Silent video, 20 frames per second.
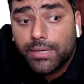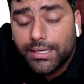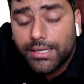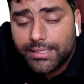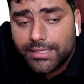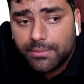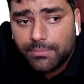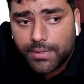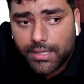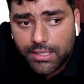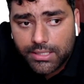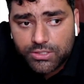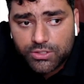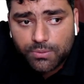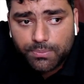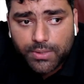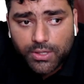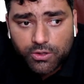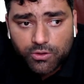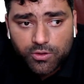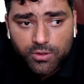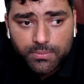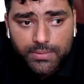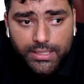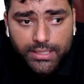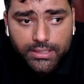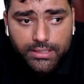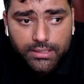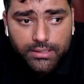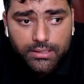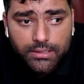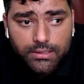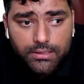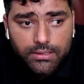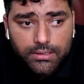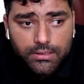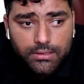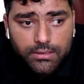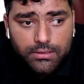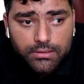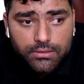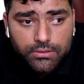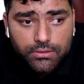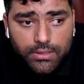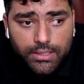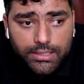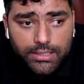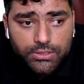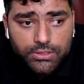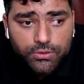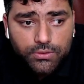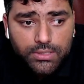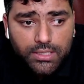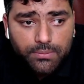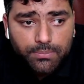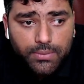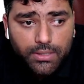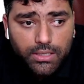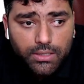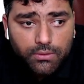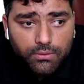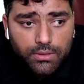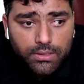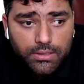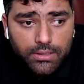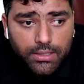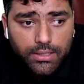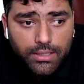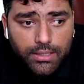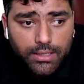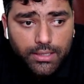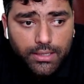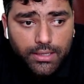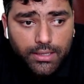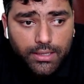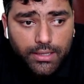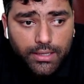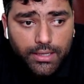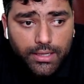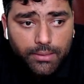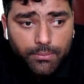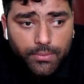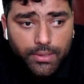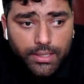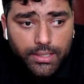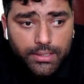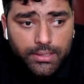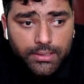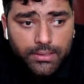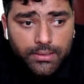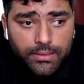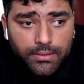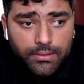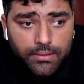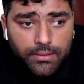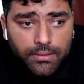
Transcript: a multiply, so power will be added. So x to the power mn